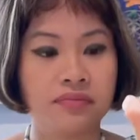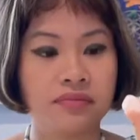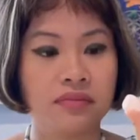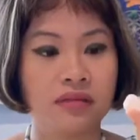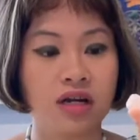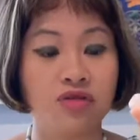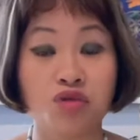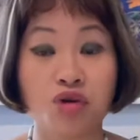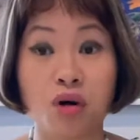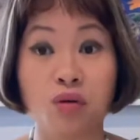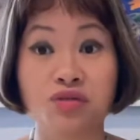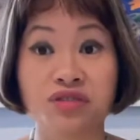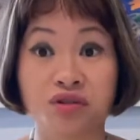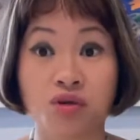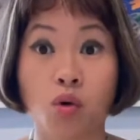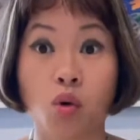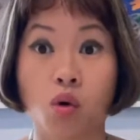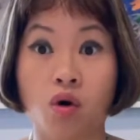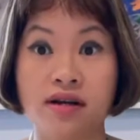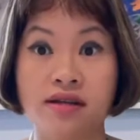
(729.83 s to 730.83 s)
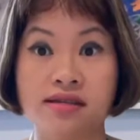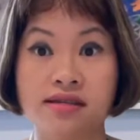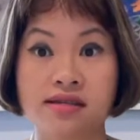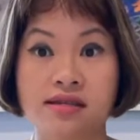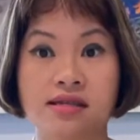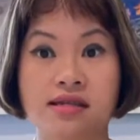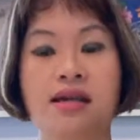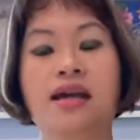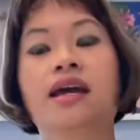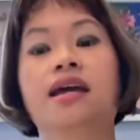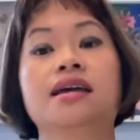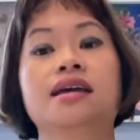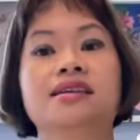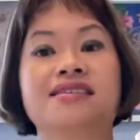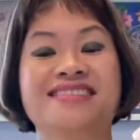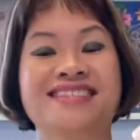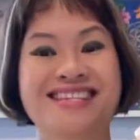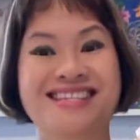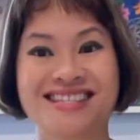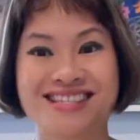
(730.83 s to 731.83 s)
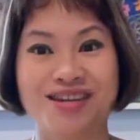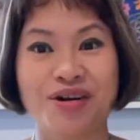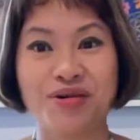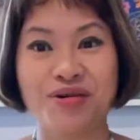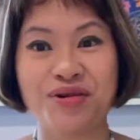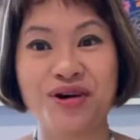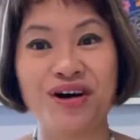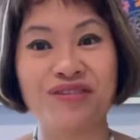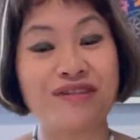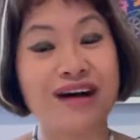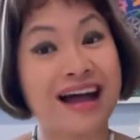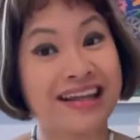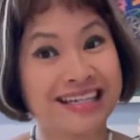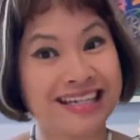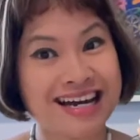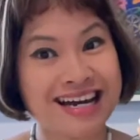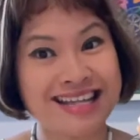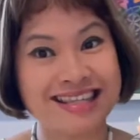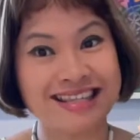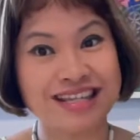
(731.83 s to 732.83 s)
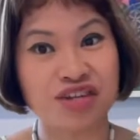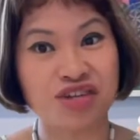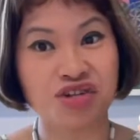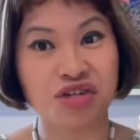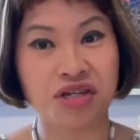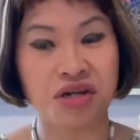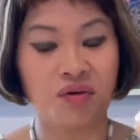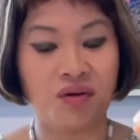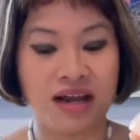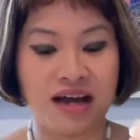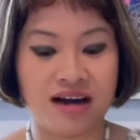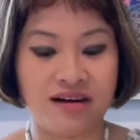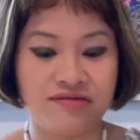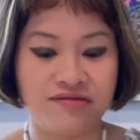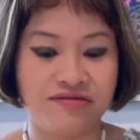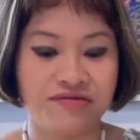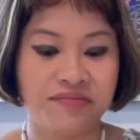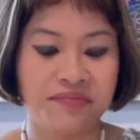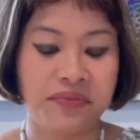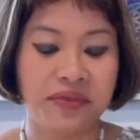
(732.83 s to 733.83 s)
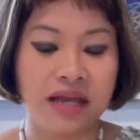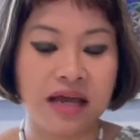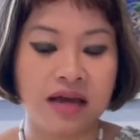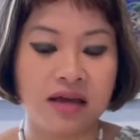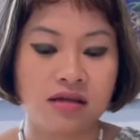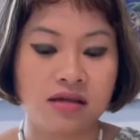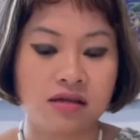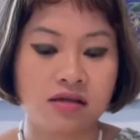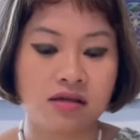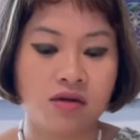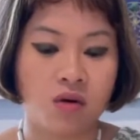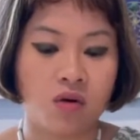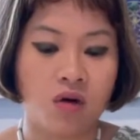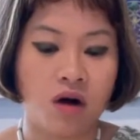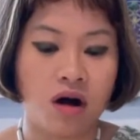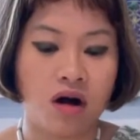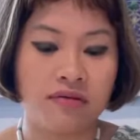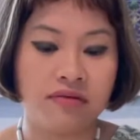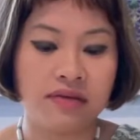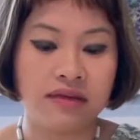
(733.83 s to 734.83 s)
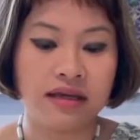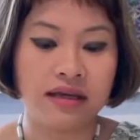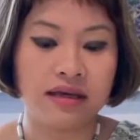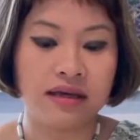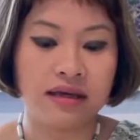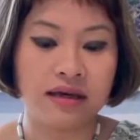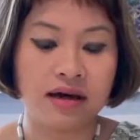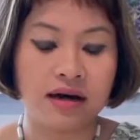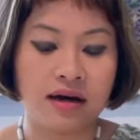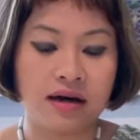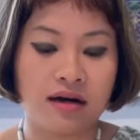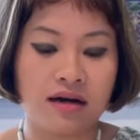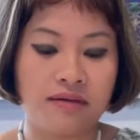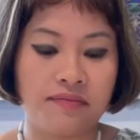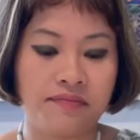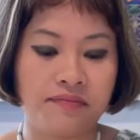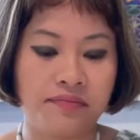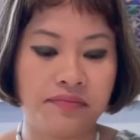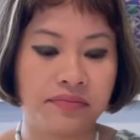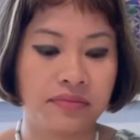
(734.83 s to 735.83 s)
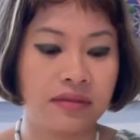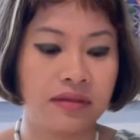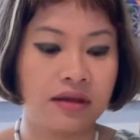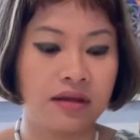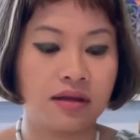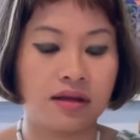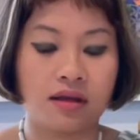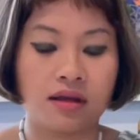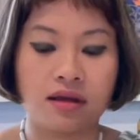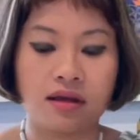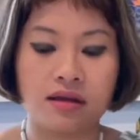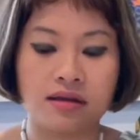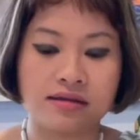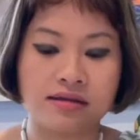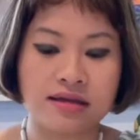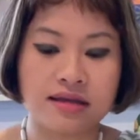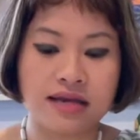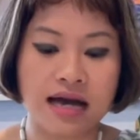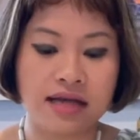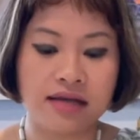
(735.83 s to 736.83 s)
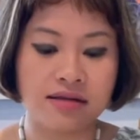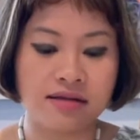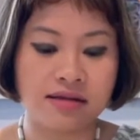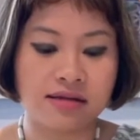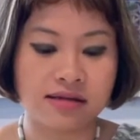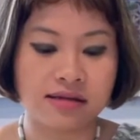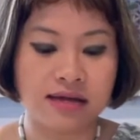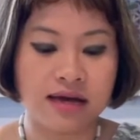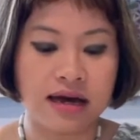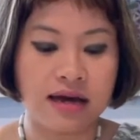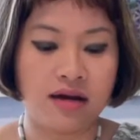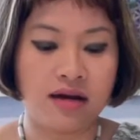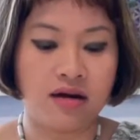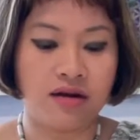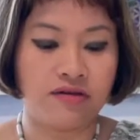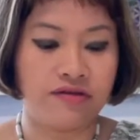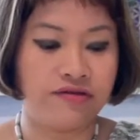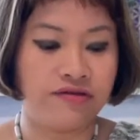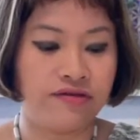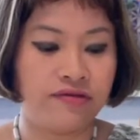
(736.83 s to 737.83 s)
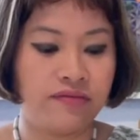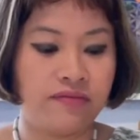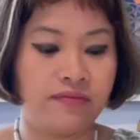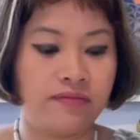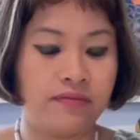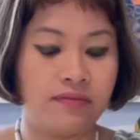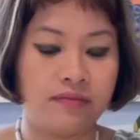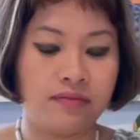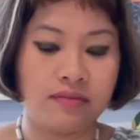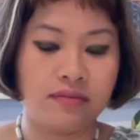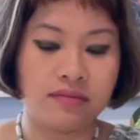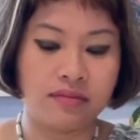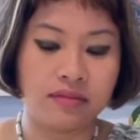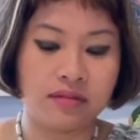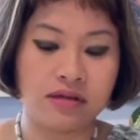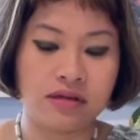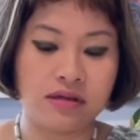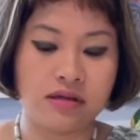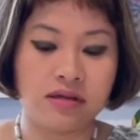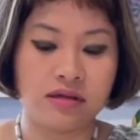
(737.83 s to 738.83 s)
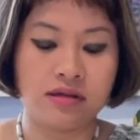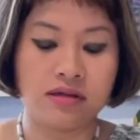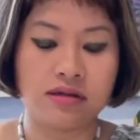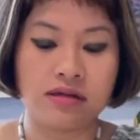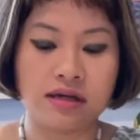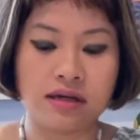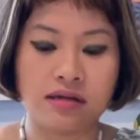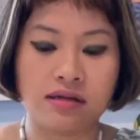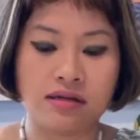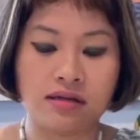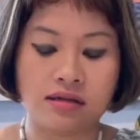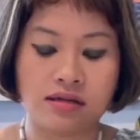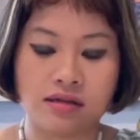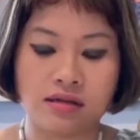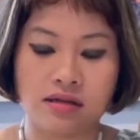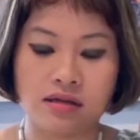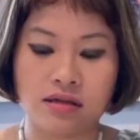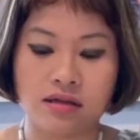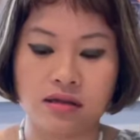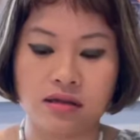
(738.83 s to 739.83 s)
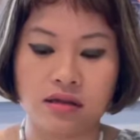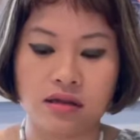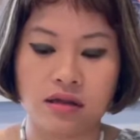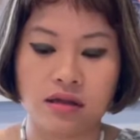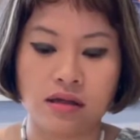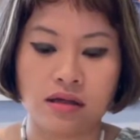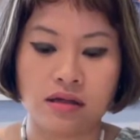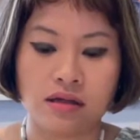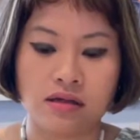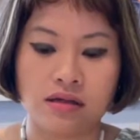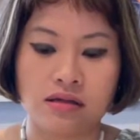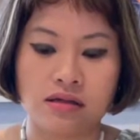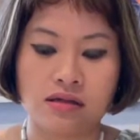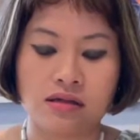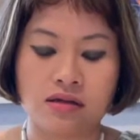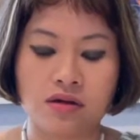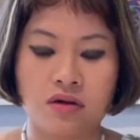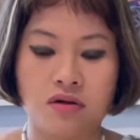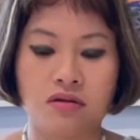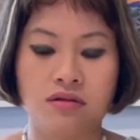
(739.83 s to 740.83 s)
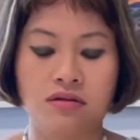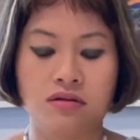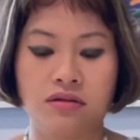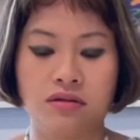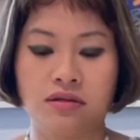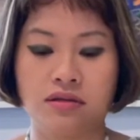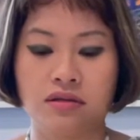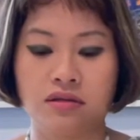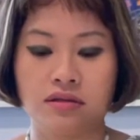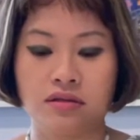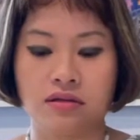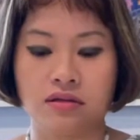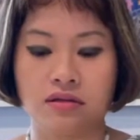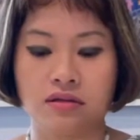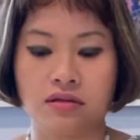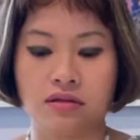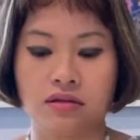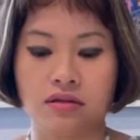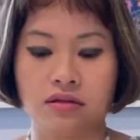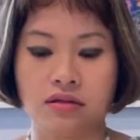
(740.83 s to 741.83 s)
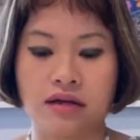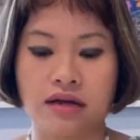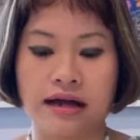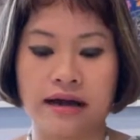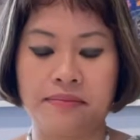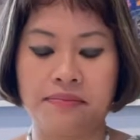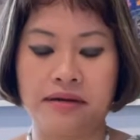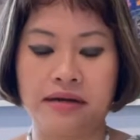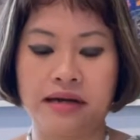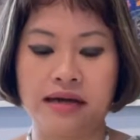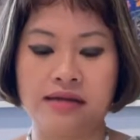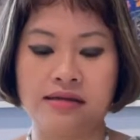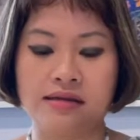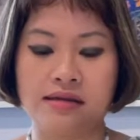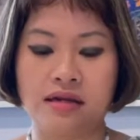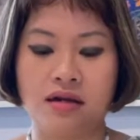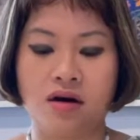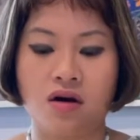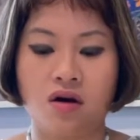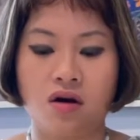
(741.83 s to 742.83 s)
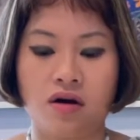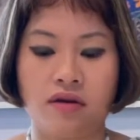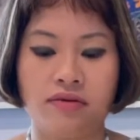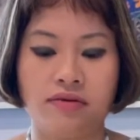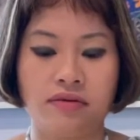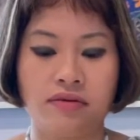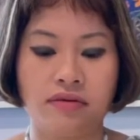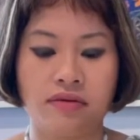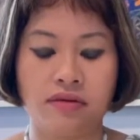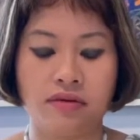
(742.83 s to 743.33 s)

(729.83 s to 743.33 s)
rose quartz. Is the stone of unconditional love. So on the, it's another set of 6 stones. I place it on